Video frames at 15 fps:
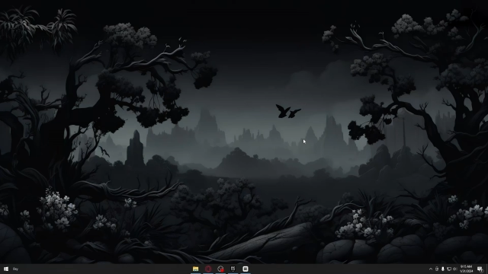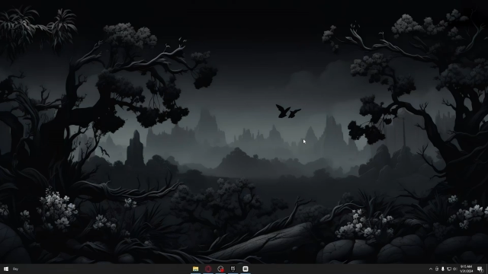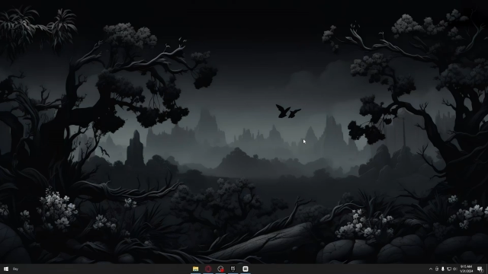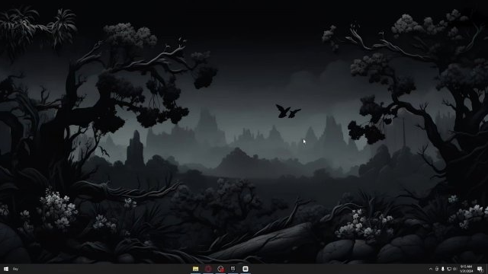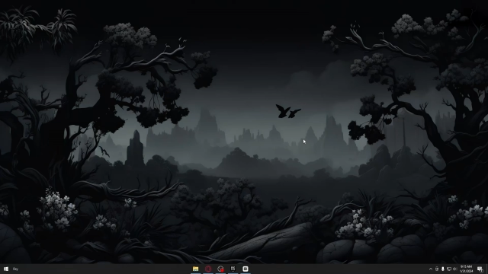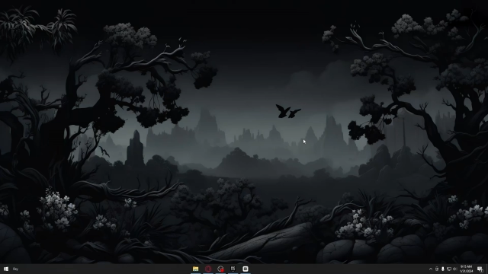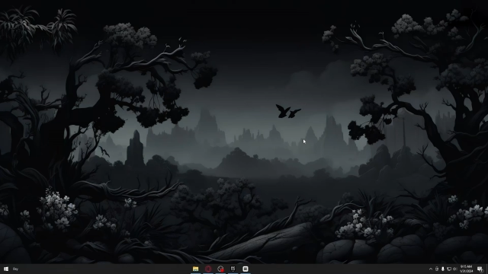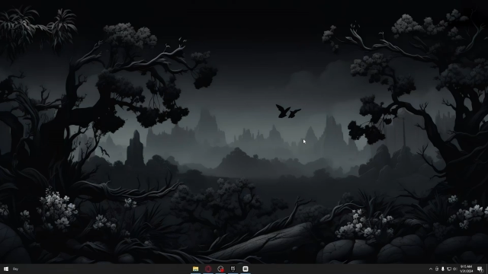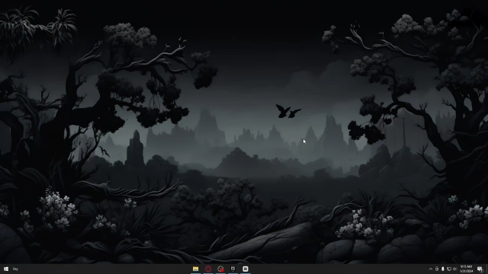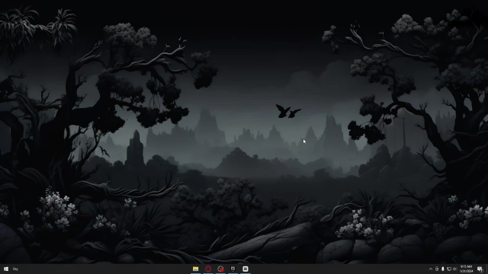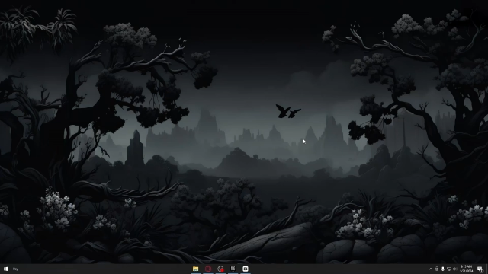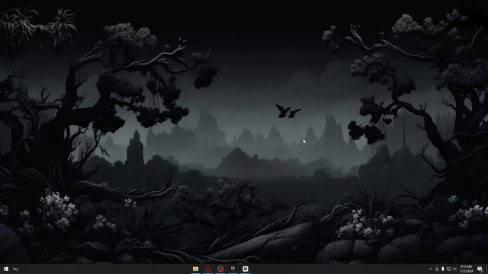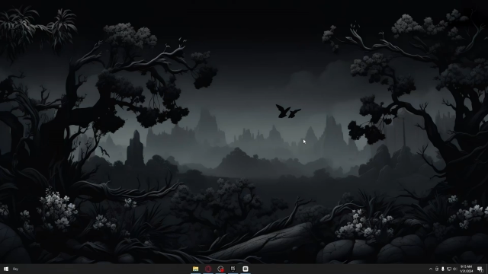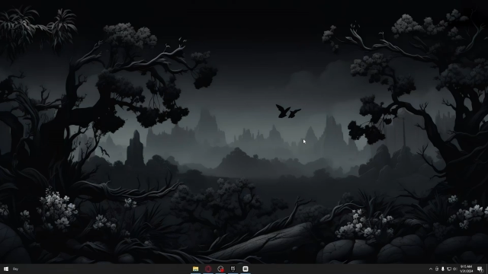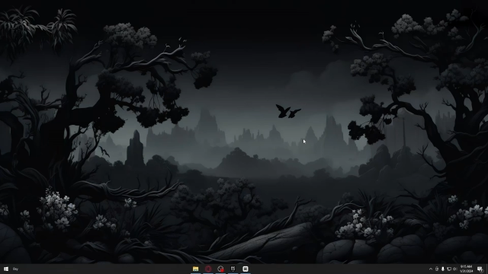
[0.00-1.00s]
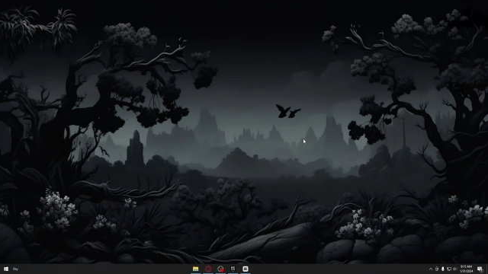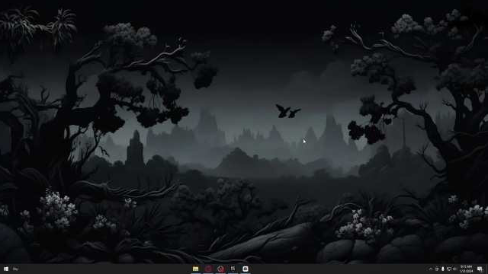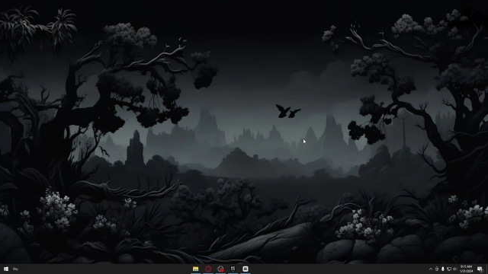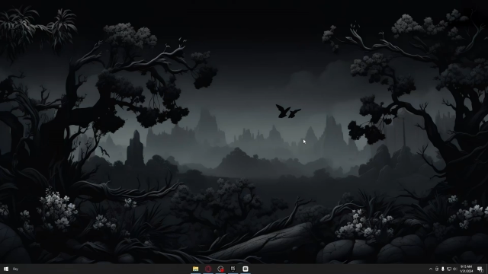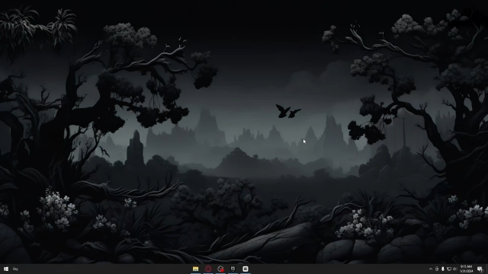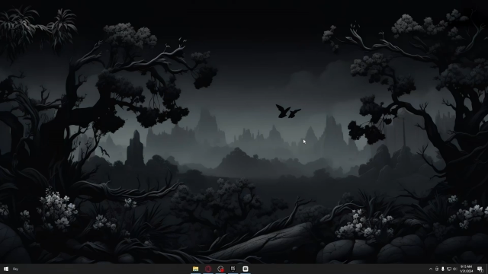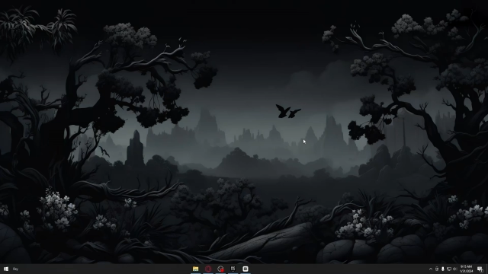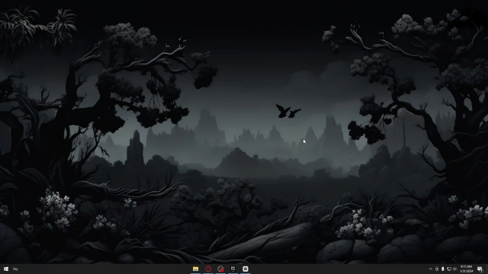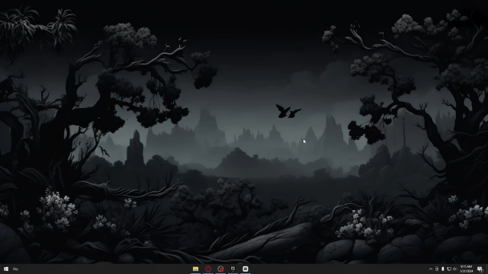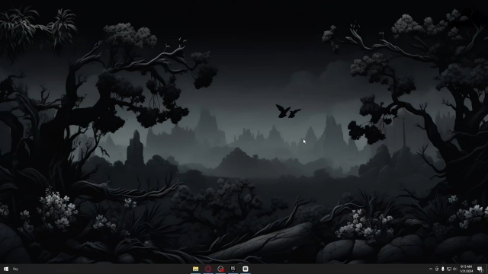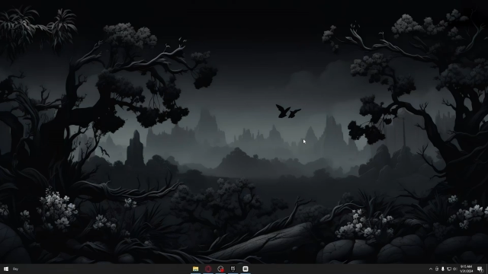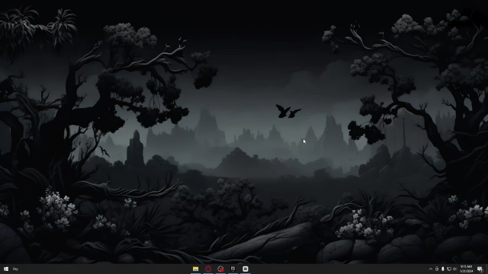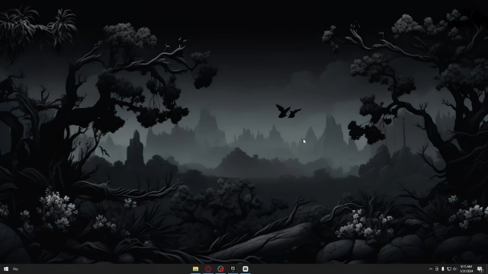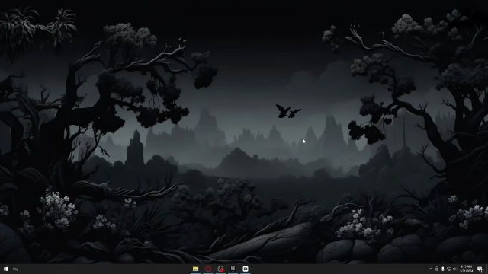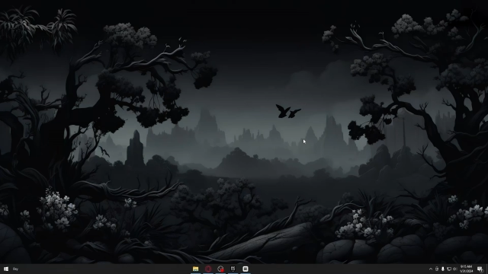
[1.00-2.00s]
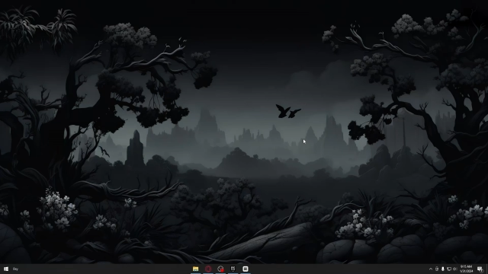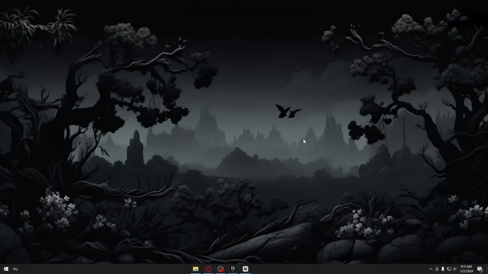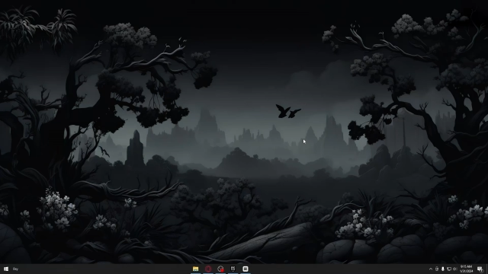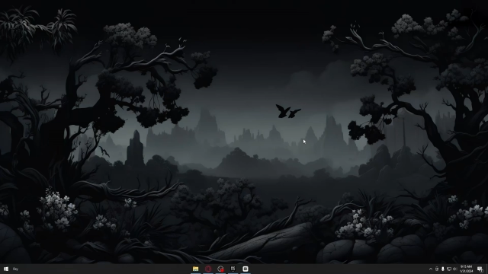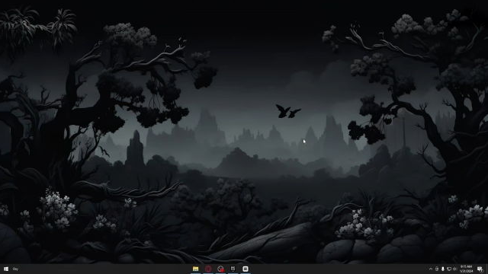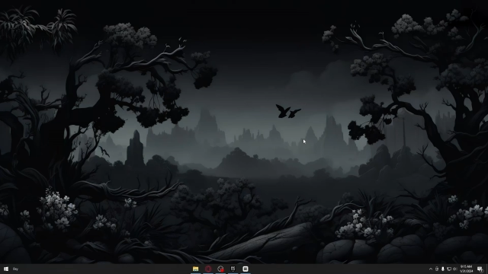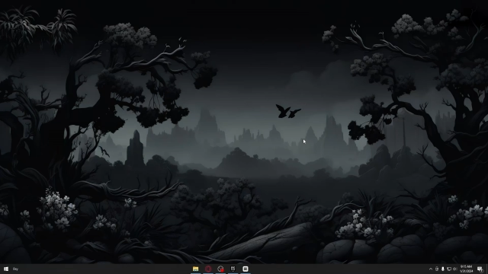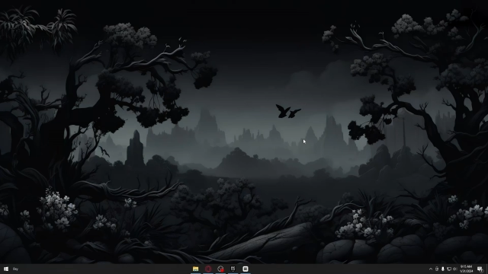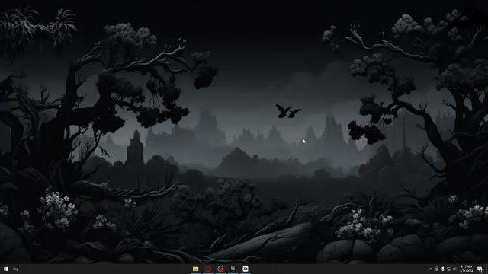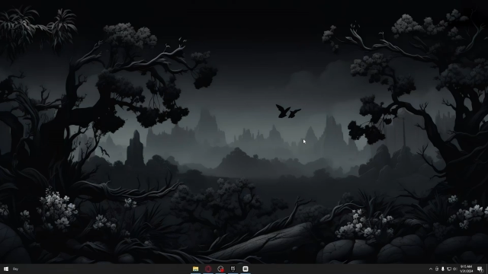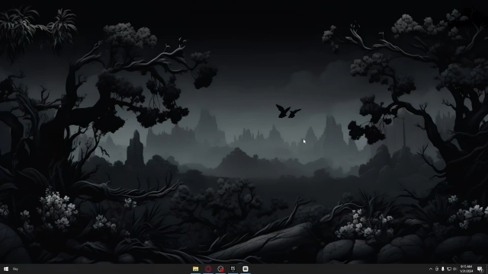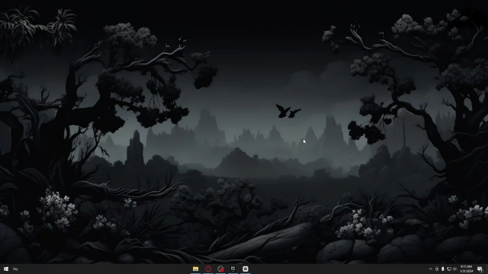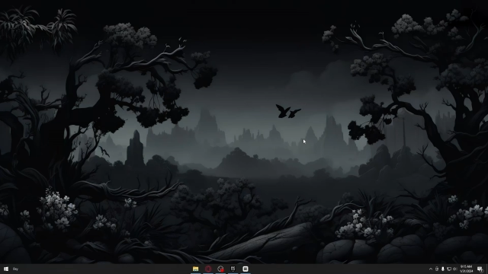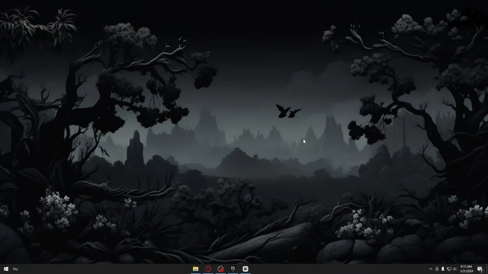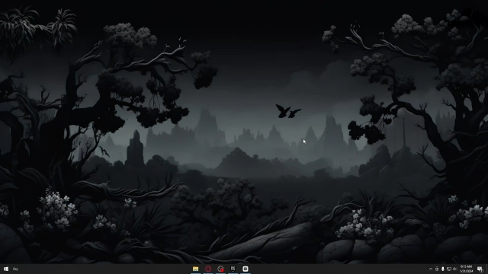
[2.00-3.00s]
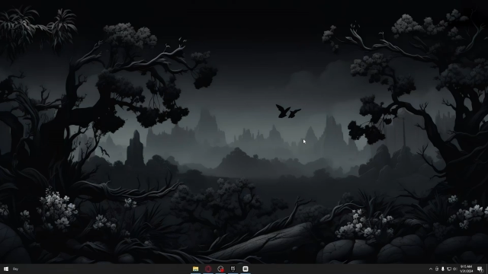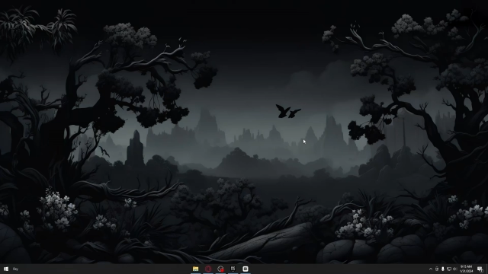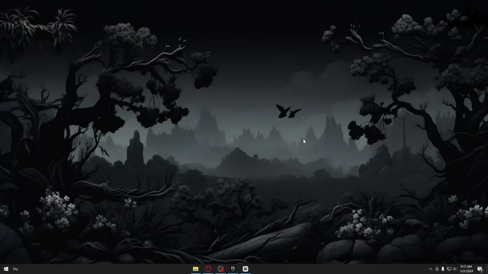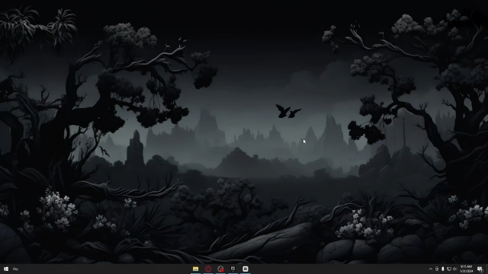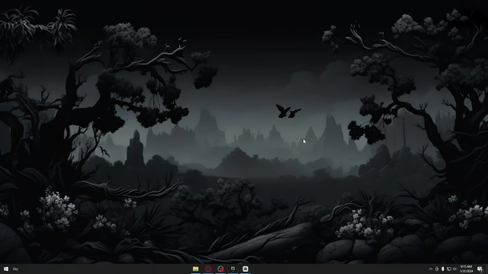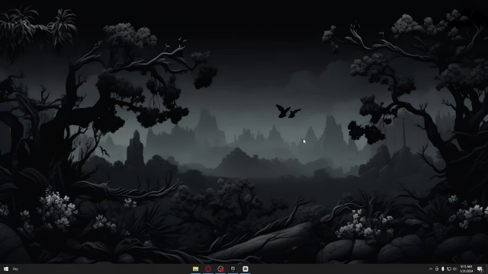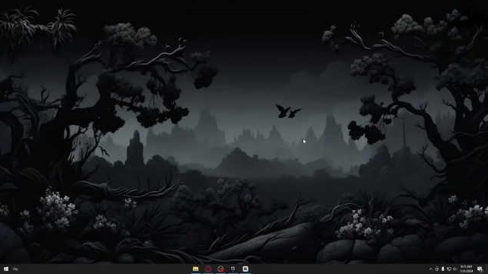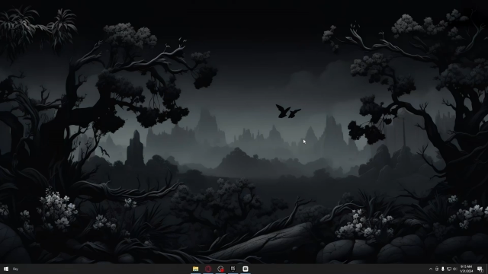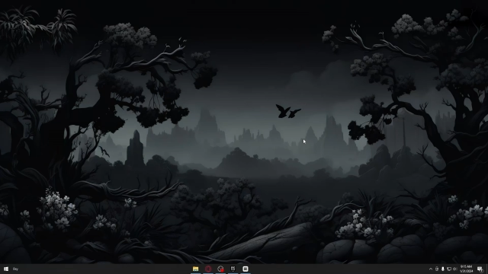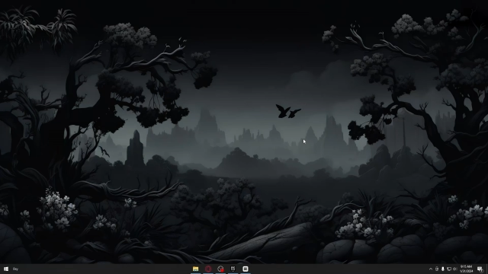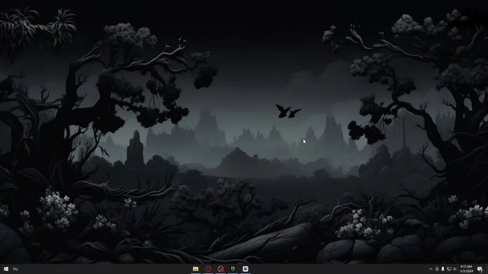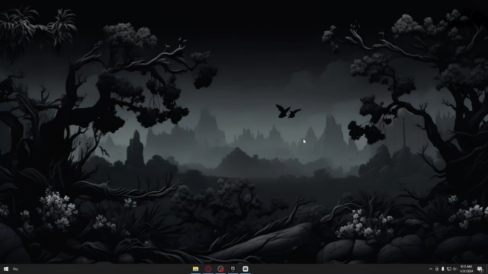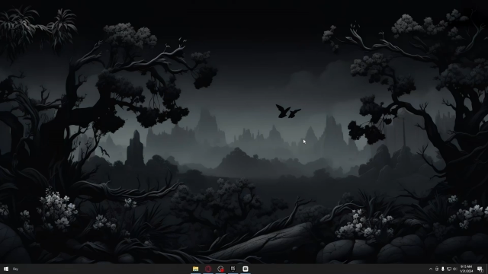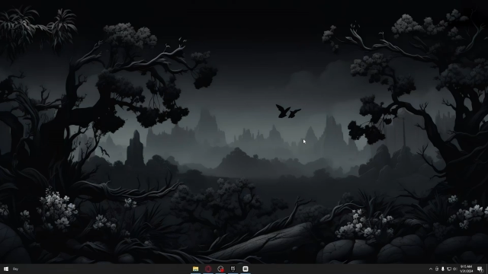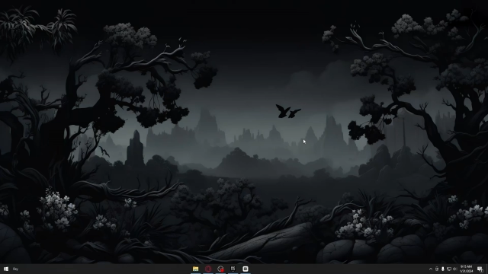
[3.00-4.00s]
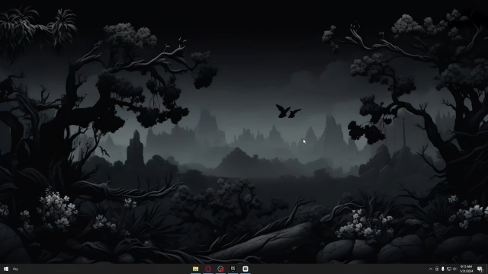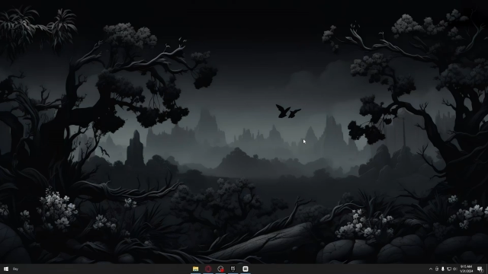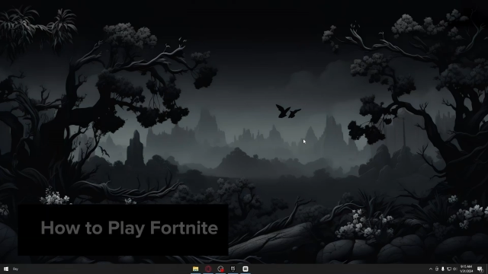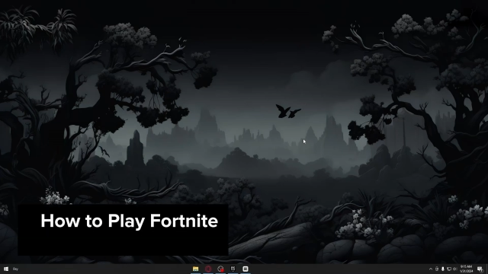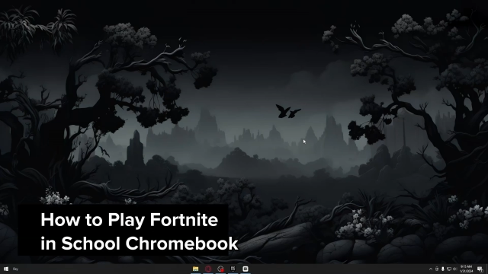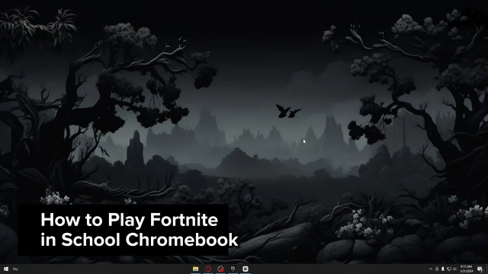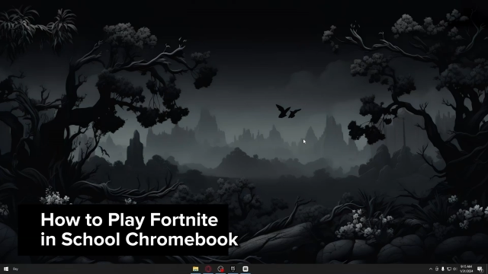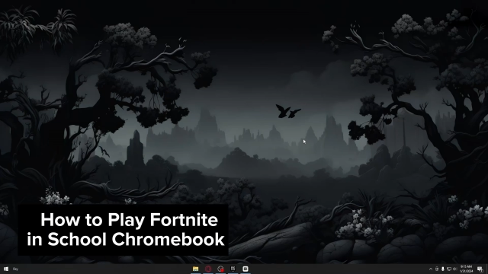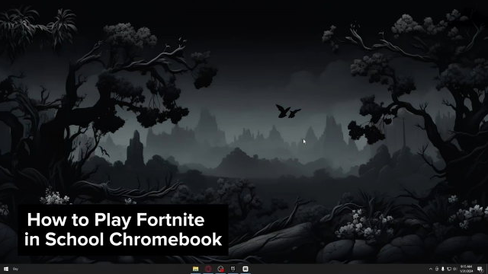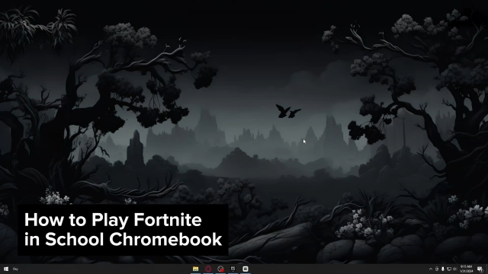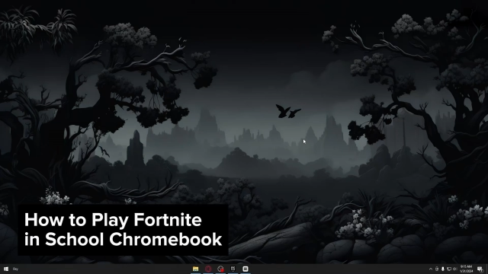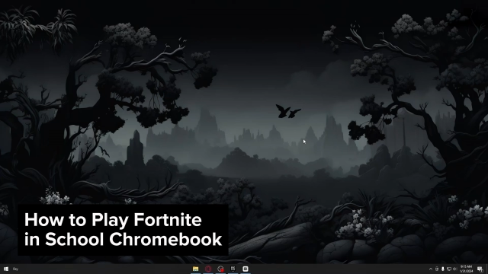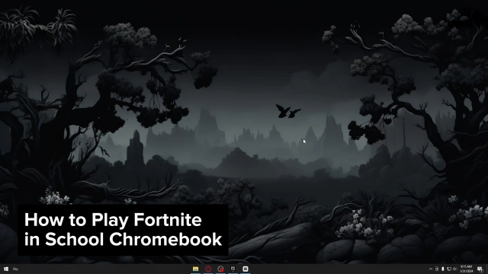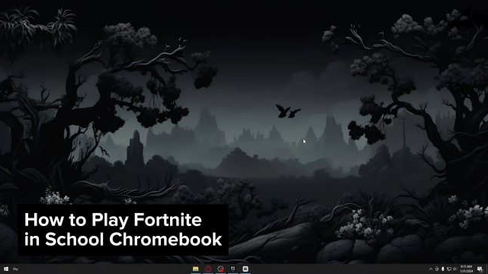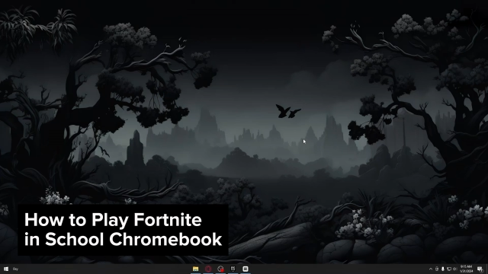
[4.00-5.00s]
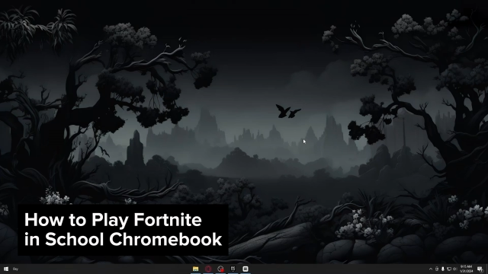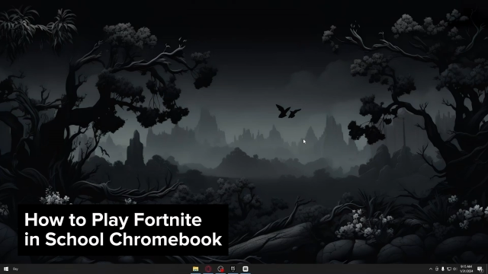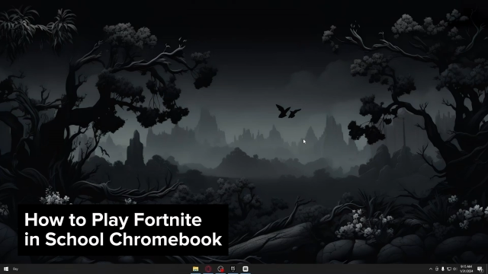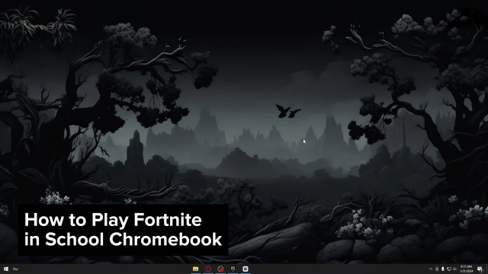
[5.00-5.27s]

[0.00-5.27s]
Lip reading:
No face is visible, so there are no lips to read.